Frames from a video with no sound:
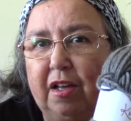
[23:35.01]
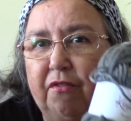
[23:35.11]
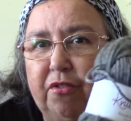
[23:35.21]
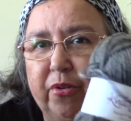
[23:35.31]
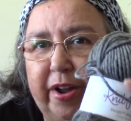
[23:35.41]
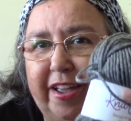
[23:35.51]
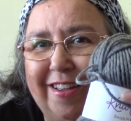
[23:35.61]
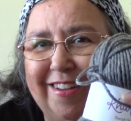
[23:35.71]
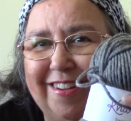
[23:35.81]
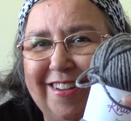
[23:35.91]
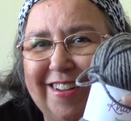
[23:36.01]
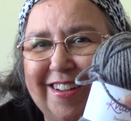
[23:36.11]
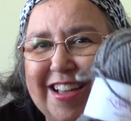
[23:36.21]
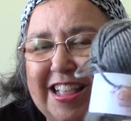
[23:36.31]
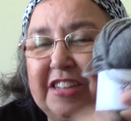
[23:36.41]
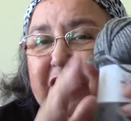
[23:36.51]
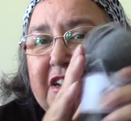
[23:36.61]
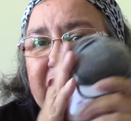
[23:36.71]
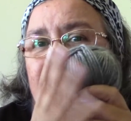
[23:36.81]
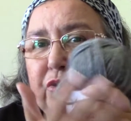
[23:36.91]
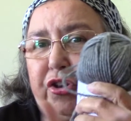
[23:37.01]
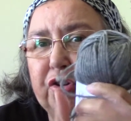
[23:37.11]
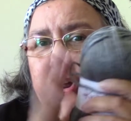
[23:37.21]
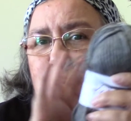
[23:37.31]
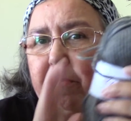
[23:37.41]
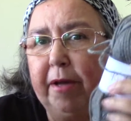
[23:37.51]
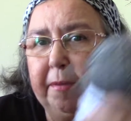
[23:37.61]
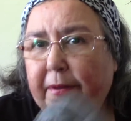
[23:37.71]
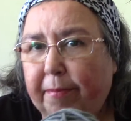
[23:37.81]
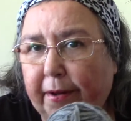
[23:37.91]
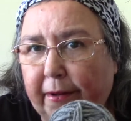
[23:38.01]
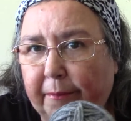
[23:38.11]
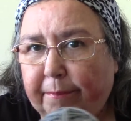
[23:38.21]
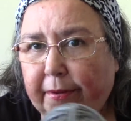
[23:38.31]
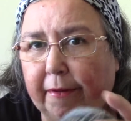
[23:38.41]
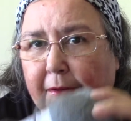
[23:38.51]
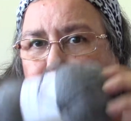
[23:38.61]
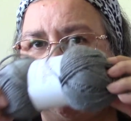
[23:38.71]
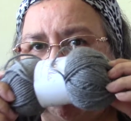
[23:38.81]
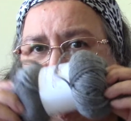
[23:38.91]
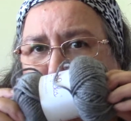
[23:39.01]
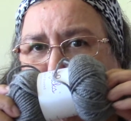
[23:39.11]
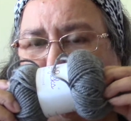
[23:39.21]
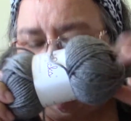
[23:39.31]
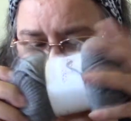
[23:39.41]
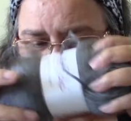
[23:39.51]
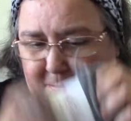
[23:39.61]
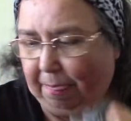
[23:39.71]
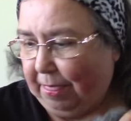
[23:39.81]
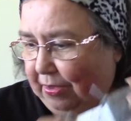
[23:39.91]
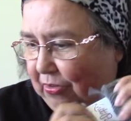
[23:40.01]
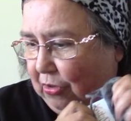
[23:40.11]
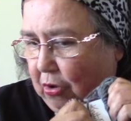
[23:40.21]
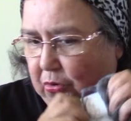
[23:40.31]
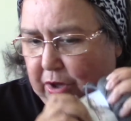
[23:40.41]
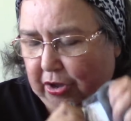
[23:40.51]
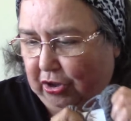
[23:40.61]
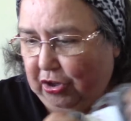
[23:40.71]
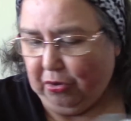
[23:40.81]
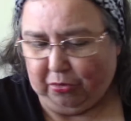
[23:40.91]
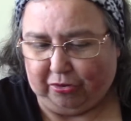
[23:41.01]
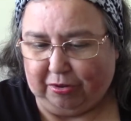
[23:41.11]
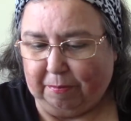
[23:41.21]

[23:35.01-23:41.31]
of gray. And it's going to look so cute on her baby bump. Oh, so cute.